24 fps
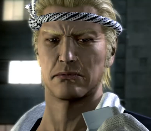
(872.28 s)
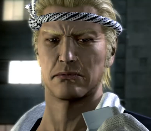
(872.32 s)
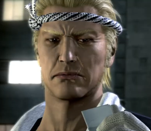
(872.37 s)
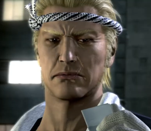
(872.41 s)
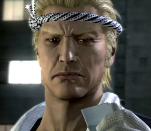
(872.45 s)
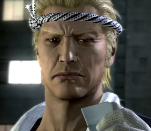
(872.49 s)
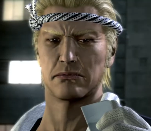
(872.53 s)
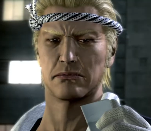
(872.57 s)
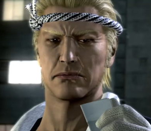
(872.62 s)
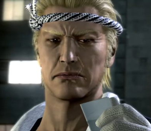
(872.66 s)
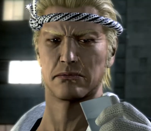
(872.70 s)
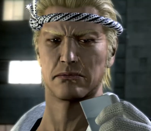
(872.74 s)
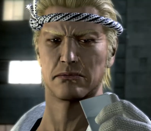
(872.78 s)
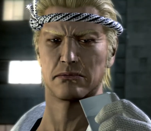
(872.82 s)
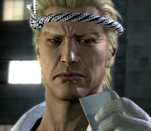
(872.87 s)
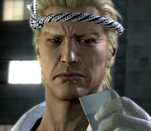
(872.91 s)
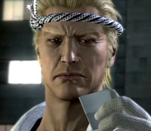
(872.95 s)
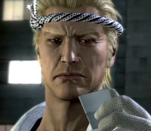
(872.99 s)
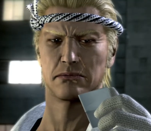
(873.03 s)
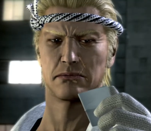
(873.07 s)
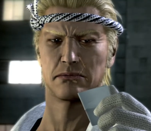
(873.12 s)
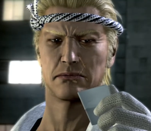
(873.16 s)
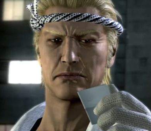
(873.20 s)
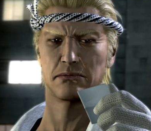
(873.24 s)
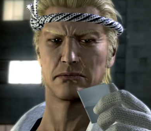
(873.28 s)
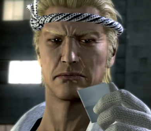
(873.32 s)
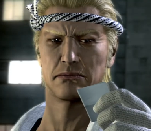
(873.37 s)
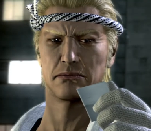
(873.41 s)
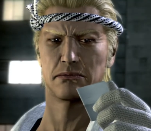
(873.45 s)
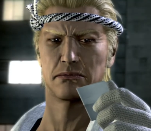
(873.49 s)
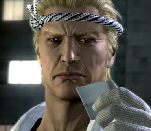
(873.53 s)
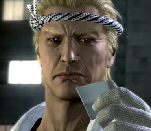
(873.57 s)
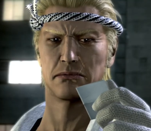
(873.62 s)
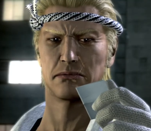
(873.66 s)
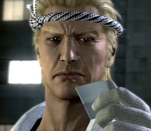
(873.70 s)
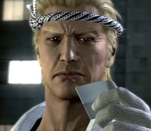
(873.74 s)

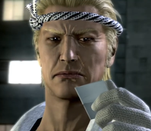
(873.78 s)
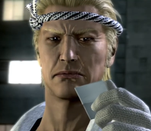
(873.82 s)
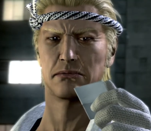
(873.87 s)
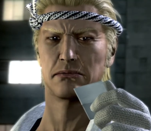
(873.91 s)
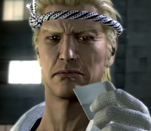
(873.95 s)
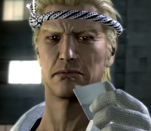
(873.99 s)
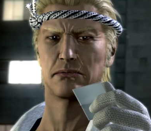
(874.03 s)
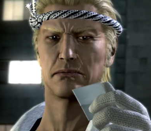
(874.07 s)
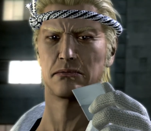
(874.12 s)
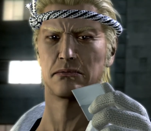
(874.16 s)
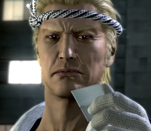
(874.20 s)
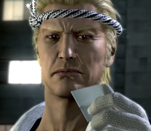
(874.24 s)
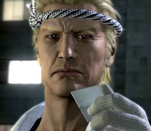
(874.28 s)
[no speech]